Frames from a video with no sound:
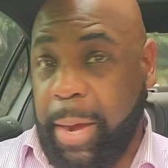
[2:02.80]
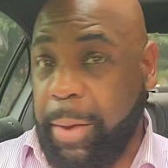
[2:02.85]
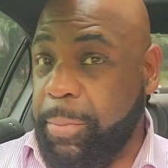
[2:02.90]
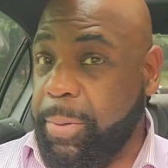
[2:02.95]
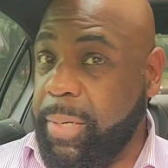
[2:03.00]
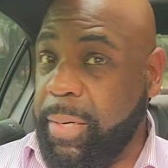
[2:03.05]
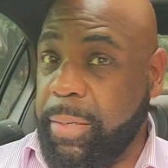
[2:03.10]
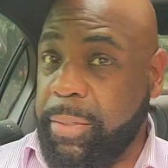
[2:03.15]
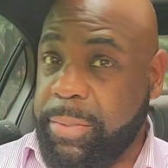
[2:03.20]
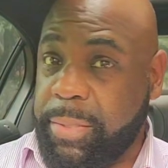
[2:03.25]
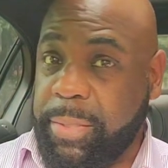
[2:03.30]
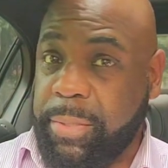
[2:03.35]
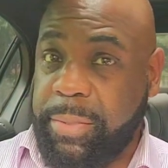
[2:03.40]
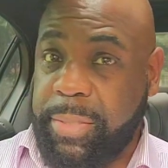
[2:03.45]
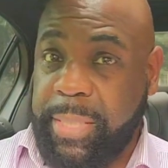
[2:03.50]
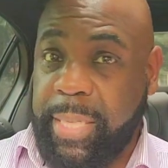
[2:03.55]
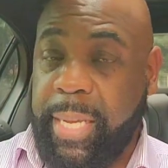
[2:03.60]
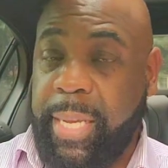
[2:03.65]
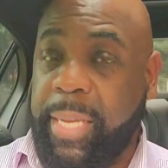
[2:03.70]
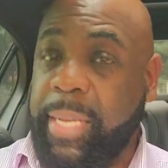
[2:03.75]
I would also
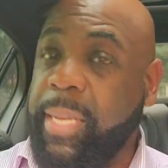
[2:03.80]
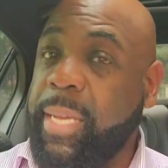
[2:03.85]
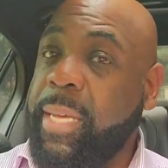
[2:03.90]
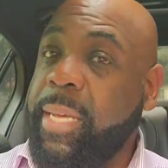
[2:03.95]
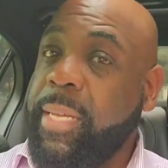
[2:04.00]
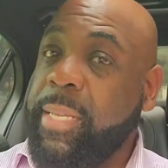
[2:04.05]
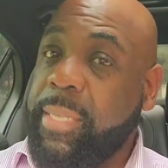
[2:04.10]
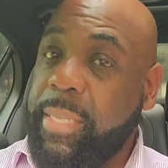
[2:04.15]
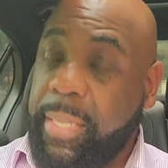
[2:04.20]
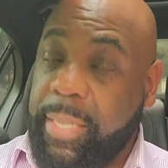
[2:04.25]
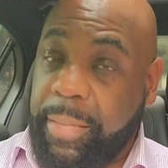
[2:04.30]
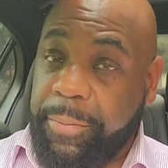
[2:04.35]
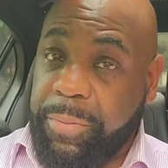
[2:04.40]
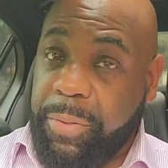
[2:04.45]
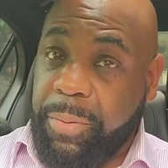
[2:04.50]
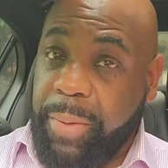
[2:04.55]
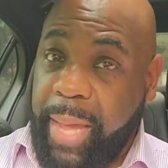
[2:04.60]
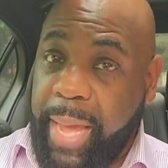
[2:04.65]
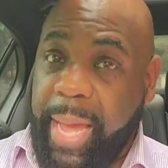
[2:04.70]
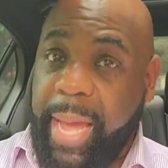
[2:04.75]
say, look, if
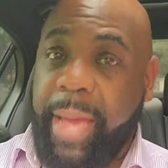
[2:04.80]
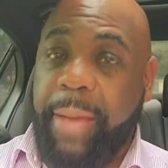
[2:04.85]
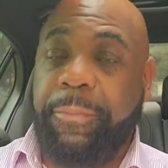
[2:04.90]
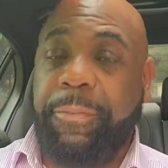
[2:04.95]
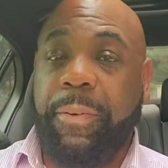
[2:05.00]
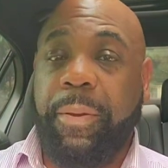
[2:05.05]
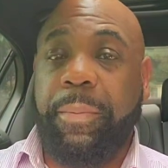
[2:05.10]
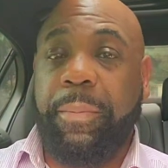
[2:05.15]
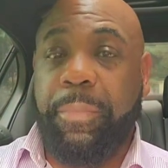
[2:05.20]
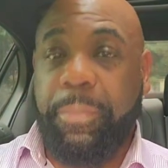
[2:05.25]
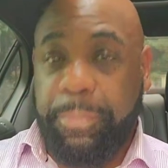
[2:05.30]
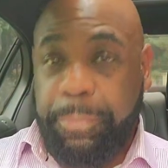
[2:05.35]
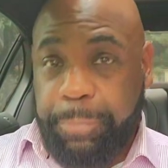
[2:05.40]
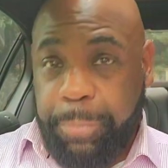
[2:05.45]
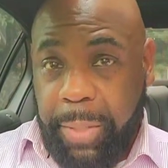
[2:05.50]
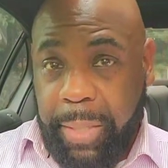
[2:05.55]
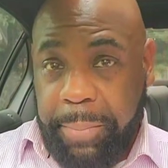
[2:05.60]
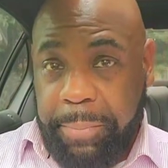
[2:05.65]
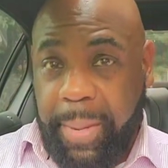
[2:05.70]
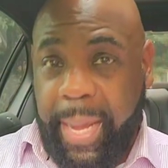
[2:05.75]
you have
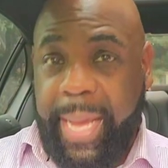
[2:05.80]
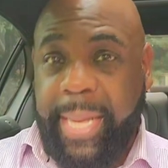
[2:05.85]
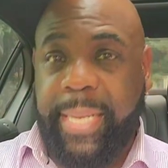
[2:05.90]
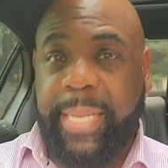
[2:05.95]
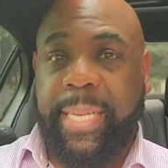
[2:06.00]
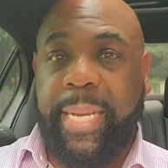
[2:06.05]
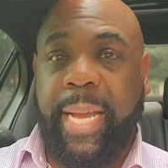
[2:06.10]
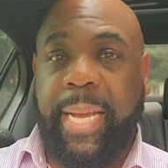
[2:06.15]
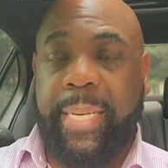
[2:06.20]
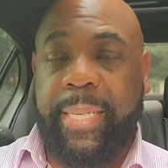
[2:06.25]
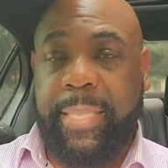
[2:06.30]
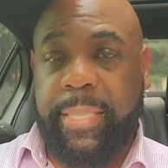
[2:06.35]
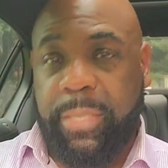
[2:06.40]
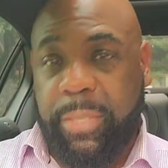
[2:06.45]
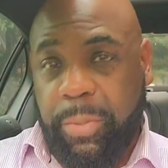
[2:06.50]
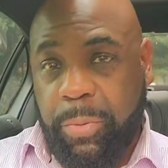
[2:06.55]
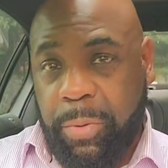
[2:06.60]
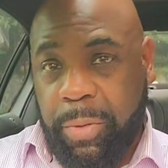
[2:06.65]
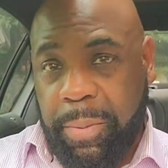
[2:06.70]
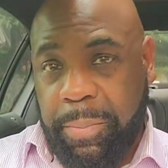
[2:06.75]
pretty bad
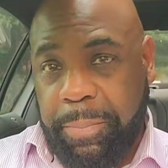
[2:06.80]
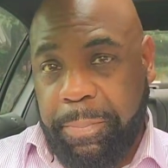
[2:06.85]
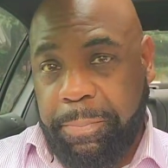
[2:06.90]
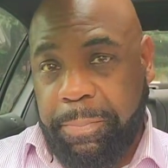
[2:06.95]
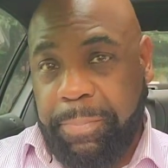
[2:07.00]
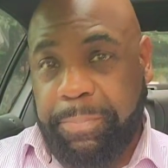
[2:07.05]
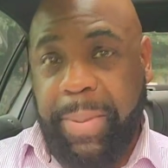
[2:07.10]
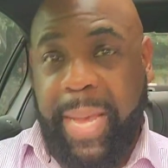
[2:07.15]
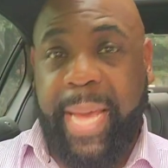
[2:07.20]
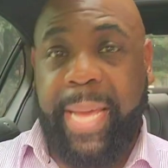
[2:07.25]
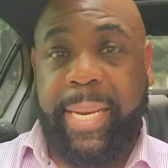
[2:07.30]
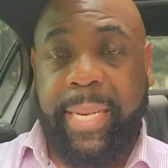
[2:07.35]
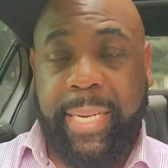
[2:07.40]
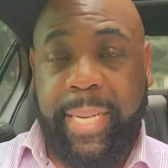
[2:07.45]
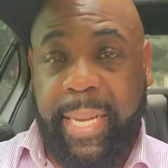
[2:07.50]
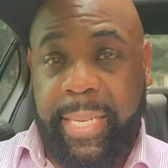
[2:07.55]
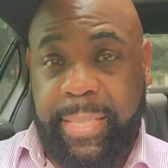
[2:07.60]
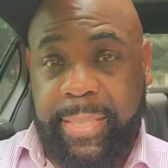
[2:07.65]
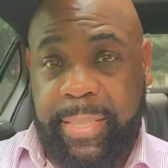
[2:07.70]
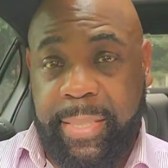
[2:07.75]
incontinence or bad
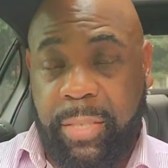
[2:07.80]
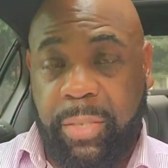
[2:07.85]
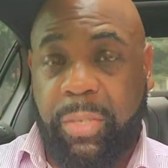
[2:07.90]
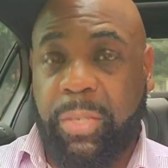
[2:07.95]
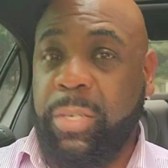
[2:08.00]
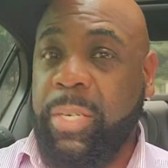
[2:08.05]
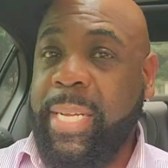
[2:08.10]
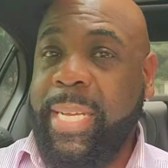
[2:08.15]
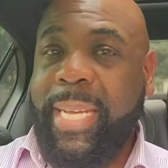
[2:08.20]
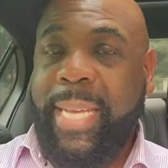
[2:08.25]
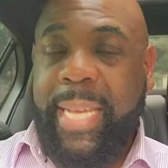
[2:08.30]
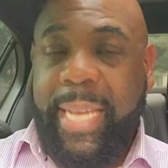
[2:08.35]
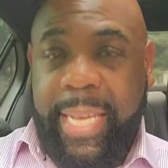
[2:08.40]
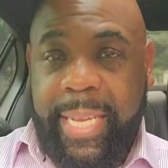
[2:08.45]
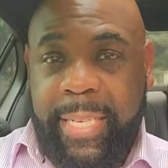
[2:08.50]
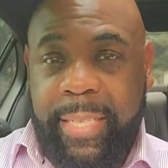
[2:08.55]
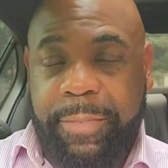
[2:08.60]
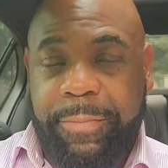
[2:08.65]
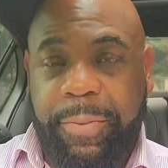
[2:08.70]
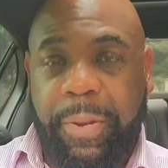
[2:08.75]
incontinence at all,
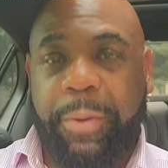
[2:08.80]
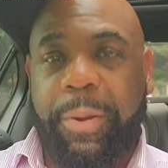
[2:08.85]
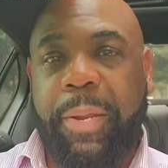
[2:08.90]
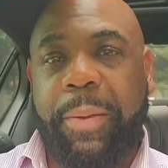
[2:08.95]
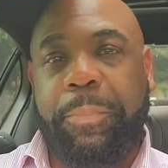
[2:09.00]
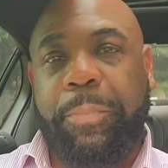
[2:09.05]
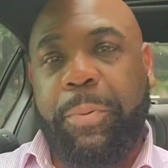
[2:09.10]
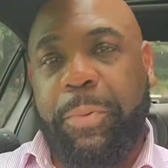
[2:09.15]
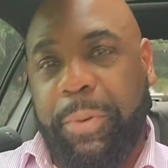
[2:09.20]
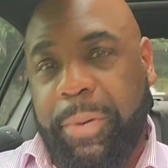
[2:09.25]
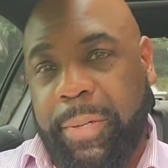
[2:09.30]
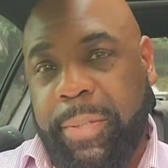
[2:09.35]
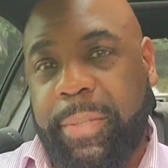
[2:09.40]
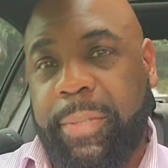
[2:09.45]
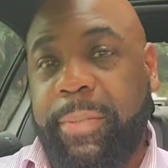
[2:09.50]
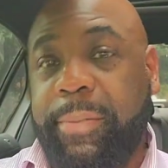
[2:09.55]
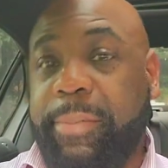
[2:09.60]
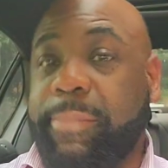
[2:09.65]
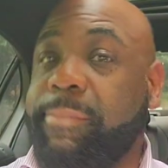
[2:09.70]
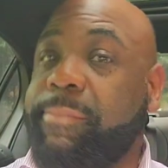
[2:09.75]
it is very
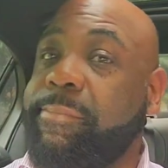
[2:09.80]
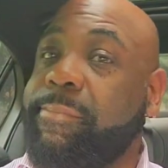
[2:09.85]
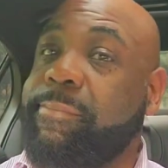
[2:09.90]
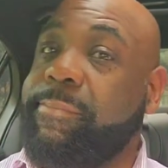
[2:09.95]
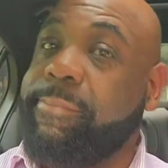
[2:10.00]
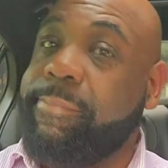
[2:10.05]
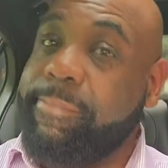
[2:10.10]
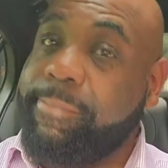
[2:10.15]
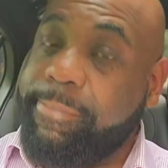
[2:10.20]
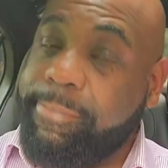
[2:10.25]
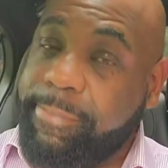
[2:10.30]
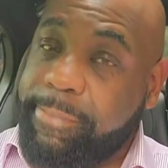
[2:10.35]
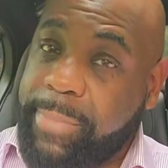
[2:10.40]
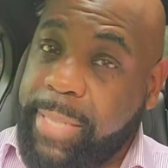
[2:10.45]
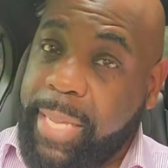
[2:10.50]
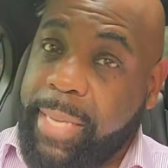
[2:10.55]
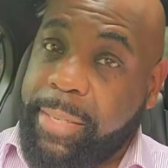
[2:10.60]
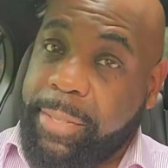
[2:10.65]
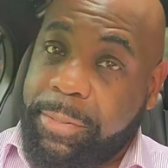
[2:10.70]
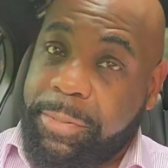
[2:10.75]
important
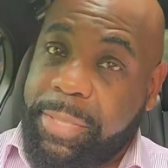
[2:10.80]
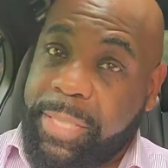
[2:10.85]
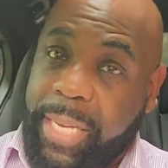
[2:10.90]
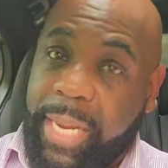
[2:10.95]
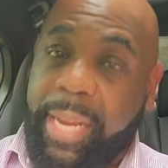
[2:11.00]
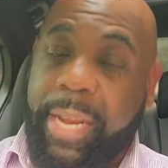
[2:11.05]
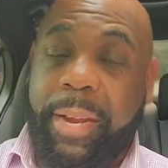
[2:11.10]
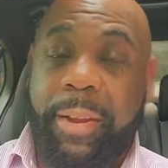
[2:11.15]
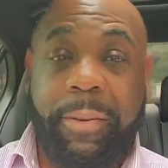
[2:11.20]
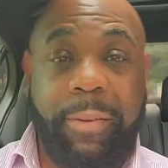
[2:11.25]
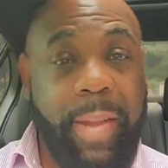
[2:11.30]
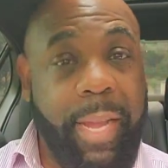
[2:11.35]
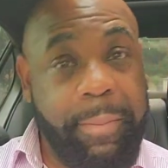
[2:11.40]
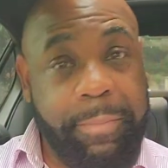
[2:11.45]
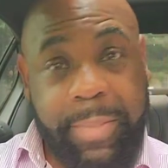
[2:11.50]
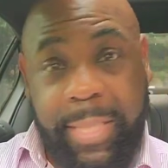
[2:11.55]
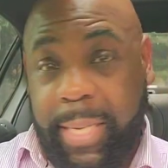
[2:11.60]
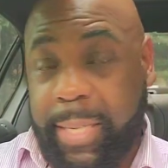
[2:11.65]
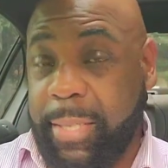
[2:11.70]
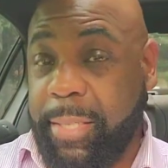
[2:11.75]
that you share.
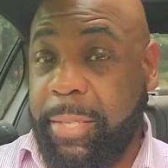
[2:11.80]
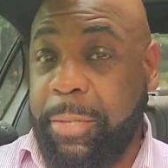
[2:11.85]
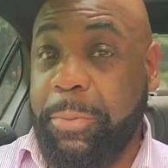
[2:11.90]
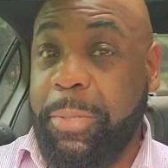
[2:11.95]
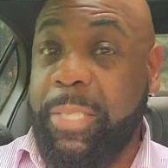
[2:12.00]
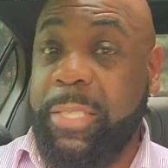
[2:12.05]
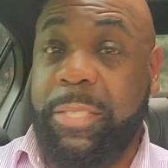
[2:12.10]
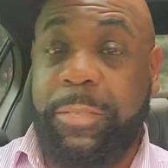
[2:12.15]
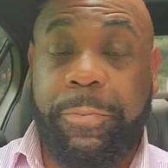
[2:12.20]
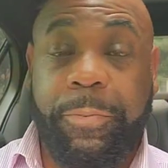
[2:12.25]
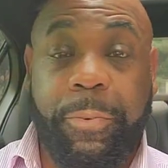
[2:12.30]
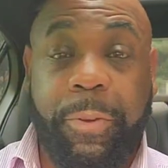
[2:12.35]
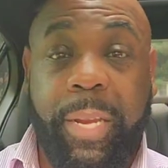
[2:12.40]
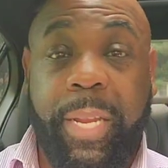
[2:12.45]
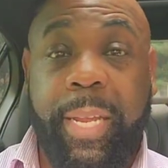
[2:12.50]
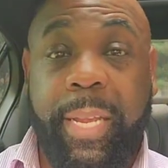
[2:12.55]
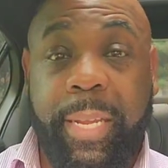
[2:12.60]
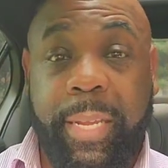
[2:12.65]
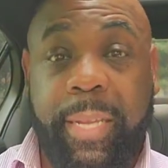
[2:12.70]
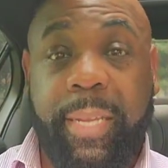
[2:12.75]
I'm telling you, it's
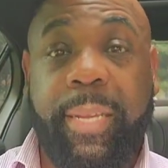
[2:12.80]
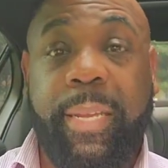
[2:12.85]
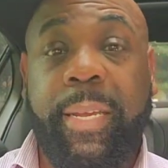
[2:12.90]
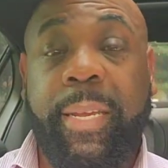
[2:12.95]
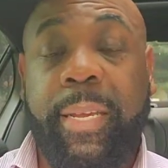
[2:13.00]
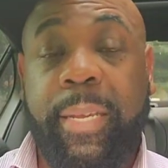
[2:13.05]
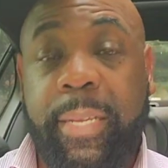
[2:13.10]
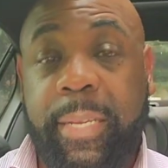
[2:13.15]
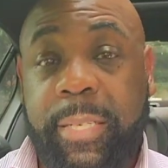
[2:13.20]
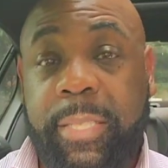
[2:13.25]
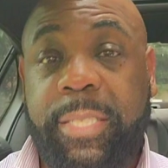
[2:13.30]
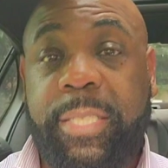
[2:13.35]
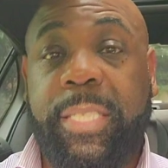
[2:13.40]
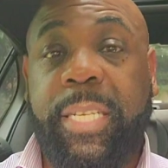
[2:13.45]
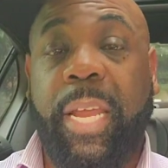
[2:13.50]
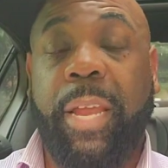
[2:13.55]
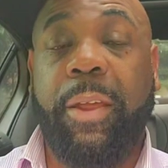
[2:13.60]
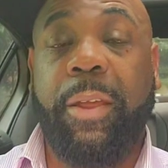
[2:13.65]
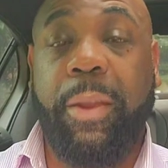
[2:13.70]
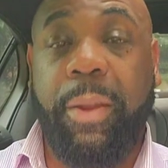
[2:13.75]
free.
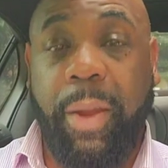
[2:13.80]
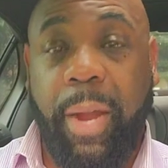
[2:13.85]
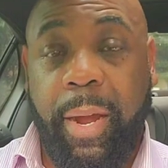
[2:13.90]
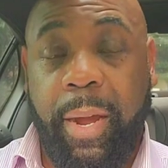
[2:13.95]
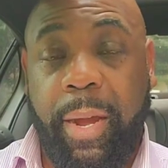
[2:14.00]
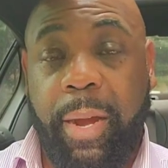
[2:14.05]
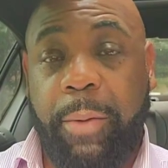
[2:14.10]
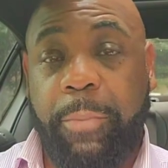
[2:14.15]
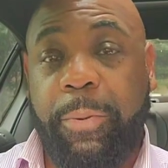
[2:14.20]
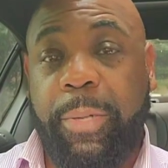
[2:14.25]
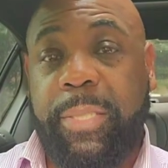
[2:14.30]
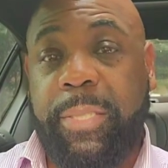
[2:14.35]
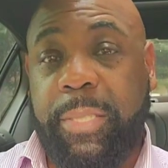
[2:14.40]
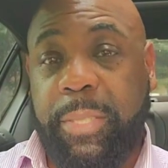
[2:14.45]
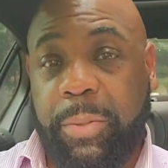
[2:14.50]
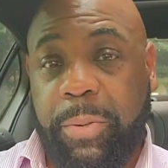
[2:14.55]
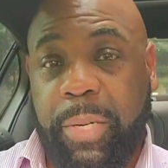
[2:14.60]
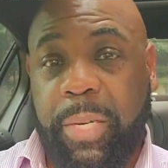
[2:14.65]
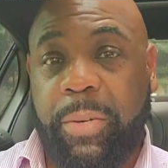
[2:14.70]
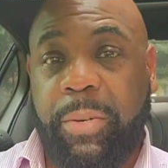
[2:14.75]
Share what's
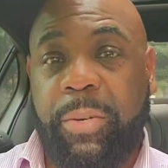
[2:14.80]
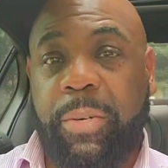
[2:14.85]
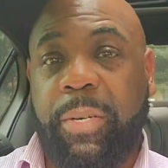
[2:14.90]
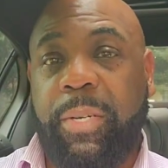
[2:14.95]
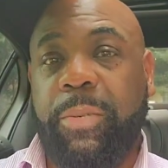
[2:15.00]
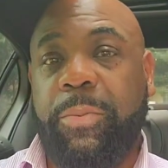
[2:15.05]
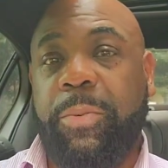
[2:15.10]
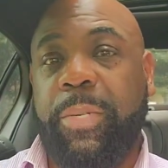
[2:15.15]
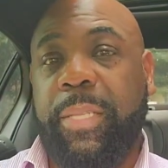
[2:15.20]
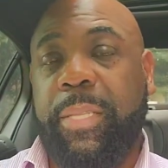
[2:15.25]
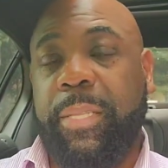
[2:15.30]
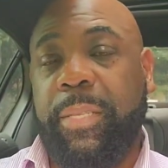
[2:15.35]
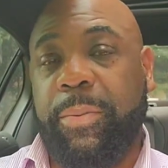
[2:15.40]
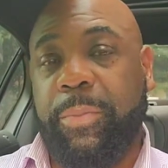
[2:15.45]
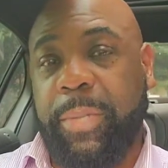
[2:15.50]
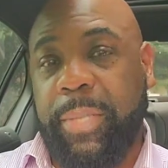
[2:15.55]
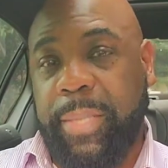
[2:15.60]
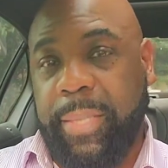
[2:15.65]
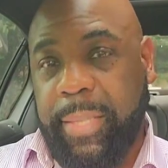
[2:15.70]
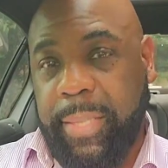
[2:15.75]
going on
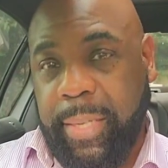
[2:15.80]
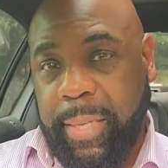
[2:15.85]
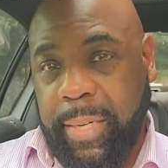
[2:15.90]
with